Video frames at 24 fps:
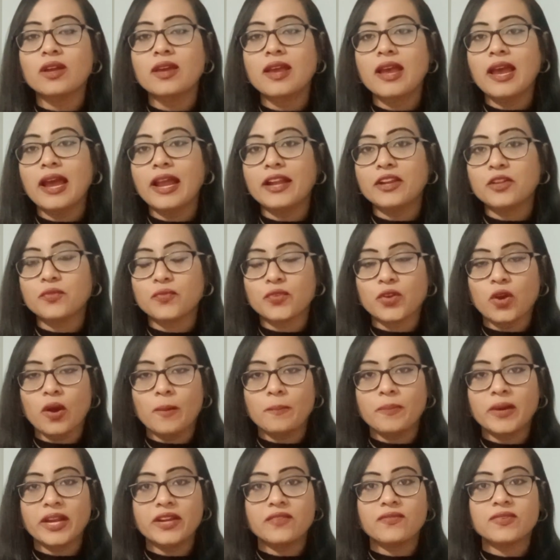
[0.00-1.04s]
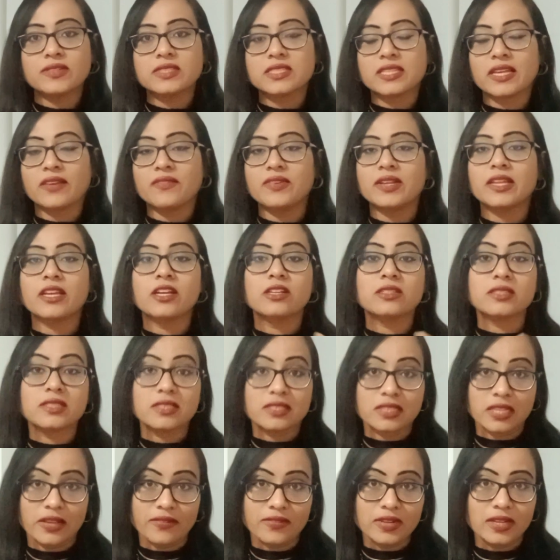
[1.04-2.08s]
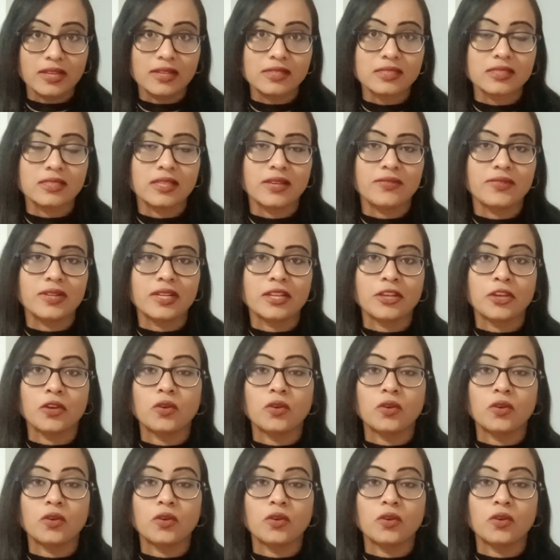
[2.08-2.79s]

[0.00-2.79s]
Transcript: and if you applied for 7 years, 7 years they will give.